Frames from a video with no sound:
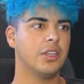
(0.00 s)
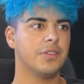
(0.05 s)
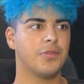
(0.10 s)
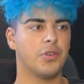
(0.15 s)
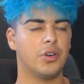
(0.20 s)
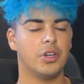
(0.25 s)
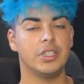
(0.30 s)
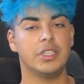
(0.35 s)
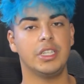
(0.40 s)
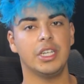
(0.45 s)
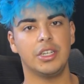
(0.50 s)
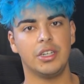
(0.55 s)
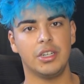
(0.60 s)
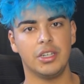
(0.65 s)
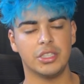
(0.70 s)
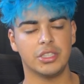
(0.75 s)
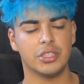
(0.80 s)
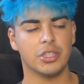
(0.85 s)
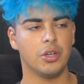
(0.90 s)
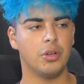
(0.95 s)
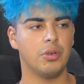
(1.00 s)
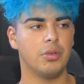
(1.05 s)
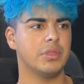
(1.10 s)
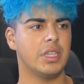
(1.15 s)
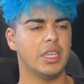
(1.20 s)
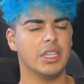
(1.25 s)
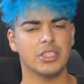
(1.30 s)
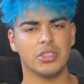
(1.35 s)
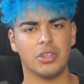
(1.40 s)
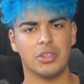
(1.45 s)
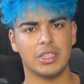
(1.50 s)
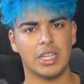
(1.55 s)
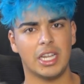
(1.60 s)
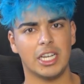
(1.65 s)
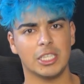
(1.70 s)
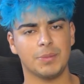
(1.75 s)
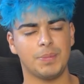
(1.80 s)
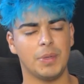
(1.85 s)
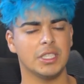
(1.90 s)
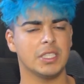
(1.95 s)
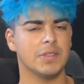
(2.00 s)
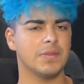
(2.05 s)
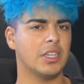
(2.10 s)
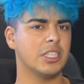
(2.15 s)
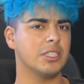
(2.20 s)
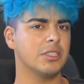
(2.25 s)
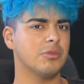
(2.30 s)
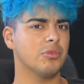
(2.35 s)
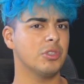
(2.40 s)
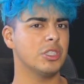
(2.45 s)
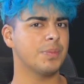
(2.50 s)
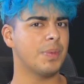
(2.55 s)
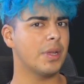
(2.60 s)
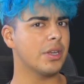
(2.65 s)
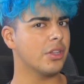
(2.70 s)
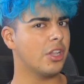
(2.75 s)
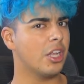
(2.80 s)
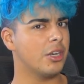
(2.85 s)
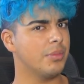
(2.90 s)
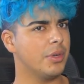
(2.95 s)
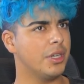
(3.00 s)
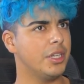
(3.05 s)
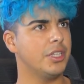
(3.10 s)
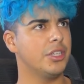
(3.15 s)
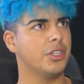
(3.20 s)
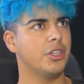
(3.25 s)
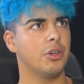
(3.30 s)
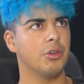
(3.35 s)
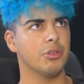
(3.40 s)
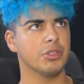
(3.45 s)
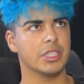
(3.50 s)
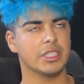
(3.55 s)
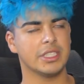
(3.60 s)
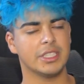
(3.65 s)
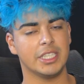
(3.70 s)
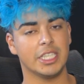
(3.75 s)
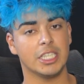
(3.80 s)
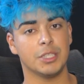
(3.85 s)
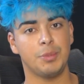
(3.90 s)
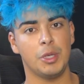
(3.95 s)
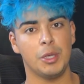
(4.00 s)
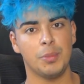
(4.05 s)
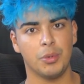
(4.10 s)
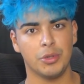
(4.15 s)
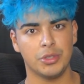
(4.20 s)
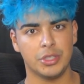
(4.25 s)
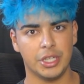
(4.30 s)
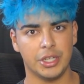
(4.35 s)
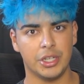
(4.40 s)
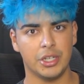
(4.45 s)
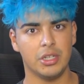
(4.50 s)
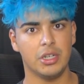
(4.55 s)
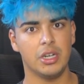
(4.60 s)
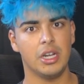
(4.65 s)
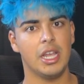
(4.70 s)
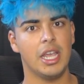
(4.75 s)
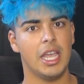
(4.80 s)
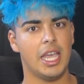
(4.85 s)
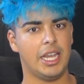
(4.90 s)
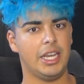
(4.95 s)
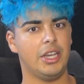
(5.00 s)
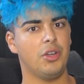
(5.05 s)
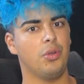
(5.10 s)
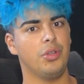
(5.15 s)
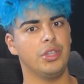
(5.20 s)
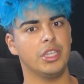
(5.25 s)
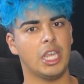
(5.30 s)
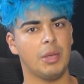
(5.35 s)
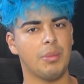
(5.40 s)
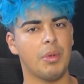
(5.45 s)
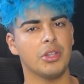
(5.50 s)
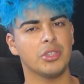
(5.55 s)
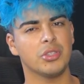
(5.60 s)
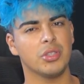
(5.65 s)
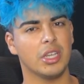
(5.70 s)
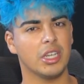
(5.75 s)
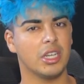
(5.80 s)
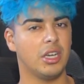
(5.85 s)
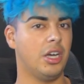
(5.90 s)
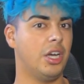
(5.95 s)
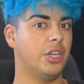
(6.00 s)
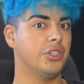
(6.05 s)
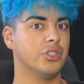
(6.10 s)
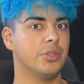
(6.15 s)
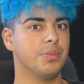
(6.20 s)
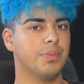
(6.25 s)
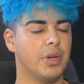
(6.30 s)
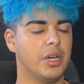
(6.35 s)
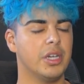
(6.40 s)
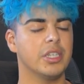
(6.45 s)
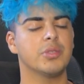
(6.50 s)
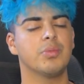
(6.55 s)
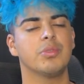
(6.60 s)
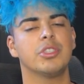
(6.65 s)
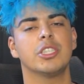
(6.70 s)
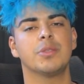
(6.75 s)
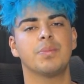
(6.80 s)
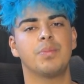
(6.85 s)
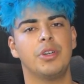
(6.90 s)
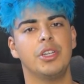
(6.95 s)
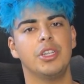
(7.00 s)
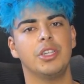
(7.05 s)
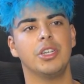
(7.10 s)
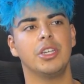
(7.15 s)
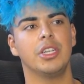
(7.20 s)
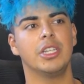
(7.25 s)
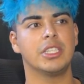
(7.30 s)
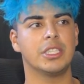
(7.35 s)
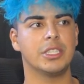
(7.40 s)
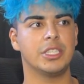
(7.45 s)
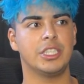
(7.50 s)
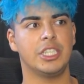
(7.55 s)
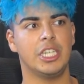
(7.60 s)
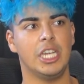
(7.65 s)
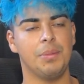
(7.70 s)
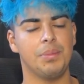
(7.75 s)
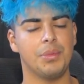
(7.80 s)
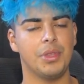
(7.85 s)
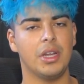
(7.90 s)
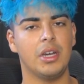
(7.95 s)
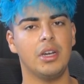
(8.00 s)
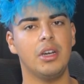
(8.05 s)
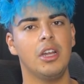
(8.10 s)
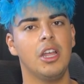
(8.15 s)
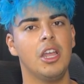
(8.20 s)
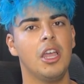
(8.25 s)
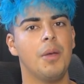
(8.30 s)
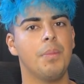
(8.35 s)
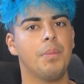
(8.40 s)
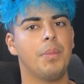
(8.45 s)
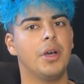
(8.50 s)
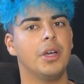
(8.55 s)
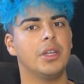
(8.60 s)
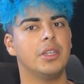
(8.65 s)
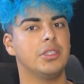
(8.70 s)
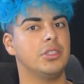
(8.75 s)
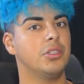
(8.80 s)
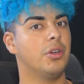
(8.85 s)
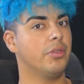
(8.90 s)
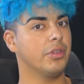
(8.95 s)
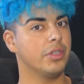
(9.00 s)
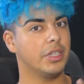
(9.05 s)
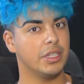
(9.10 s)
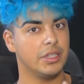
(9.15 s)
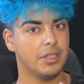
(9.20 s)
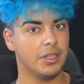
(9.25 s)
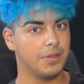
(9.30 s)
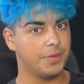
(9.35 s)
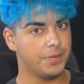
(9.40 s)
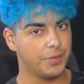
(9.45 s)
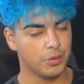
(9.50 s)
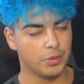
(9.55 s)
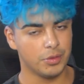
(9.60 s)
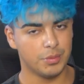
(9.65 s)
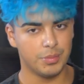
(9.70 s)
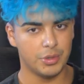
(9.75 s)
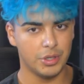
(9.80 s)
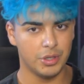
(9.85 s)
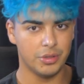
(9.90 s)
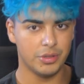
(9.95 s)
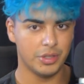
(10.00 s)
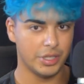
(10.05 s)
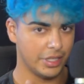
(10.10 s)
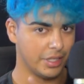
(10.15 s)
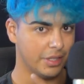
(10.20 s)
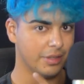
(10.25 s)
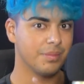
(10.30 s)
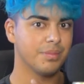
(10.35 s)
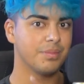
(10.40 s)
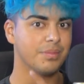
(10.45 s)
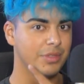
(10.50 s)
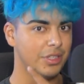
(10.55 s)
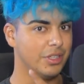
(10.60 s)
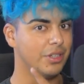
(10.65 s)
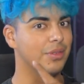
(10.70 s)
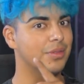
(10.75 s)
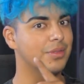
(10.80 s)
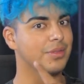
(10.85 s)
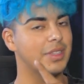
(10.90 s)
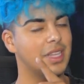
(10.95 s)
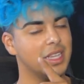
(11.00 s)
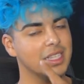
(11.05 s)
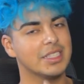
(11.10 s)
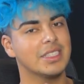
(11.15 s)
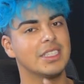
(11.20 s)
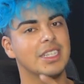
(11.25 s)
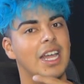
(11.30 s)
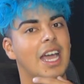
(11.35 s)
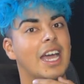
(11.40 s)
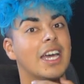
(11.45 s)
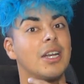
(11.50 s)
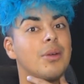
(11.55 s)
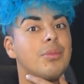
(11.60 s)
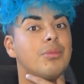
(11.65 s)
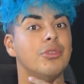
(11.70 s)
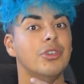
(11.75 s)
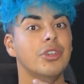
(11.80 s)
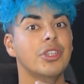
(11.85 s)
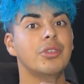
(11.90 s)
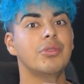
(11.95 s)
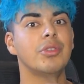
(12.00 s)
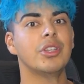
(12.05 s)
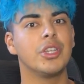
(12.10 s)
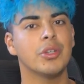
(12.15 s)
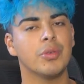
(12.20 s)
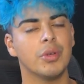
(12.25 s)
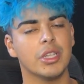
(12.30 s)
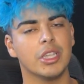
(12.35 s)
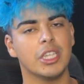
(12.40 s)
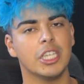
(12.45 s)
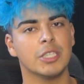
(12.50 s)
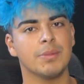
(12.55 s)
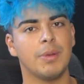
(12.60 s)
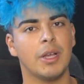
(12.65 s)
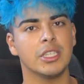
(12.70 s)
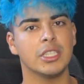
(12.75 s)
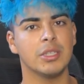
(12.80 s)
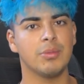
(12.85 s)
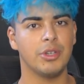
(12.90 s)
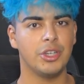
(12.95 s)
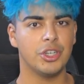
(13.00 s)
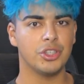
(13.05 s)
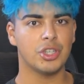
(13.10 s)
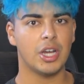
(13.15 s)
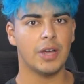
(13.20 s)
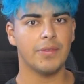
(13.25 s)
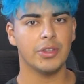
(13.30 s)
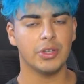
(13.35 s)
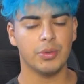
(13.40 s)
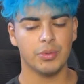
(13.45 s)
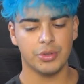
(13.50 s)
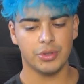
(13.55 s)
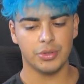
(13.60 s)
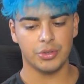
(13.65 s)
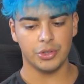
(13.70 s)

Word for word: for dinner. So things aren't that expensive, as we spent a lot of money. You know, it was a 6-people dinner and it only came out to like $100, which is pretty good. It's cheap there, but don't get fooled, bro. Like, you know, things could add up really, really quickly, especially when you're traveling with a